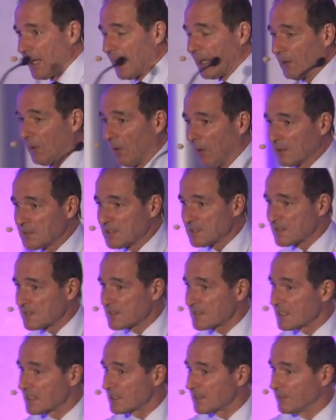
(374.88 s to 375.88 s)
in order
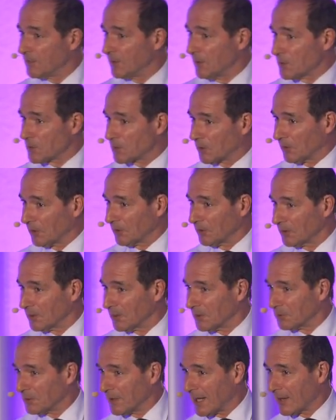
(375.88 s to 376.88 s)
to see the future,
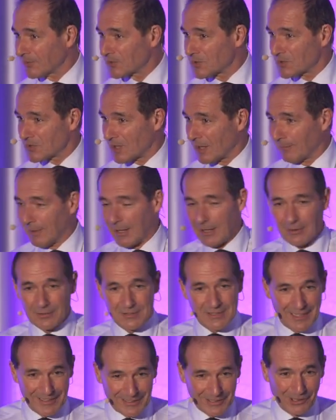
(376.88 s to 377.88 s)
we have to somehow
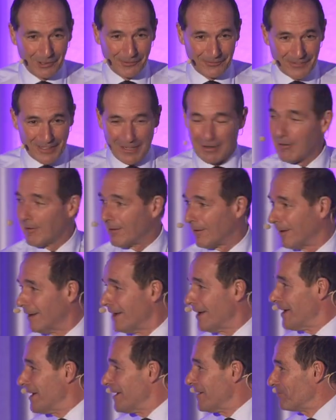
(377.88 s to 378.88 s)
take off our
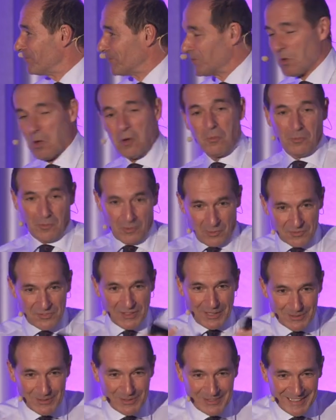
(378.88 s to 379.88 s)
normal
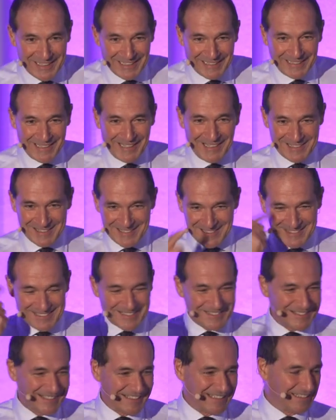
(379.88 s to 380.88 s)
day-to-day glasses
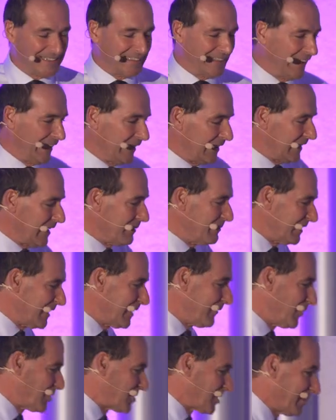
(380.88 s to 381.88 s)
to think again. Let me
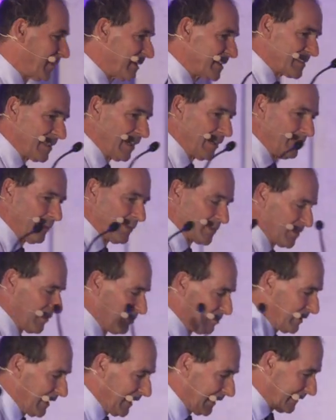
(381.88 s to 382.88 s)
give you some examples
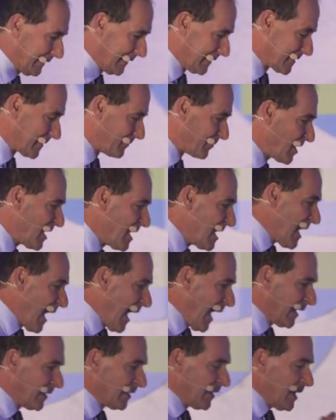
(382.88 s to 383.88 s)
of blindness.
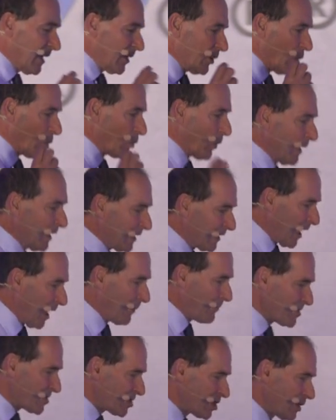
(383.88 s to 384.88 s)
And, you know, when it
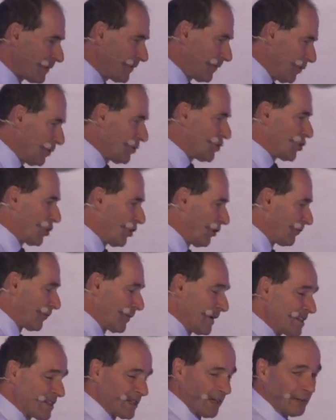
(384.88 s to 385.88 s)
comes to the future of
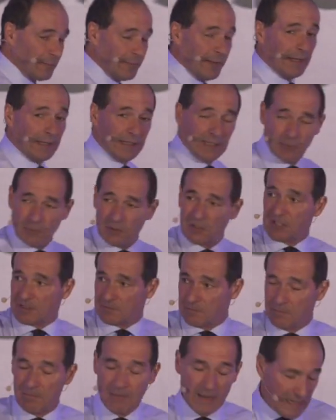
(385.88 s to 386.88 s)
retail banking, which
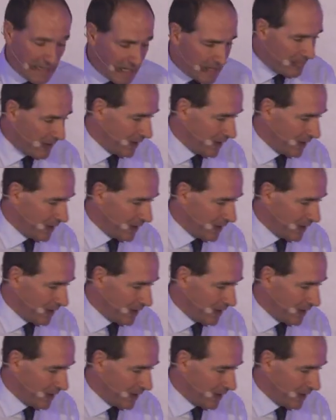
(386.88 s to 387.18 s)
is mainly